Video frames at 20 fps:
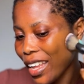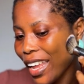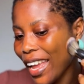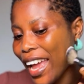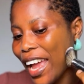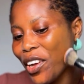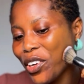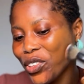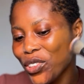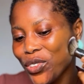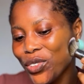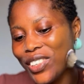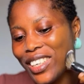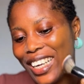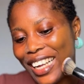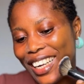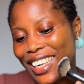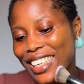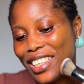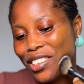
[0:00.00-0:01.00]
I also
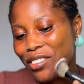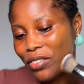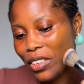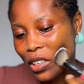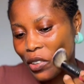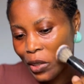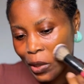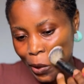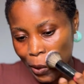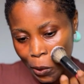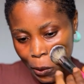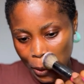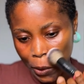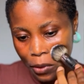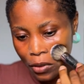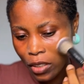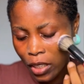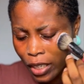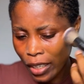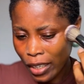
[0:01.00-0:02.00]
like this foundation.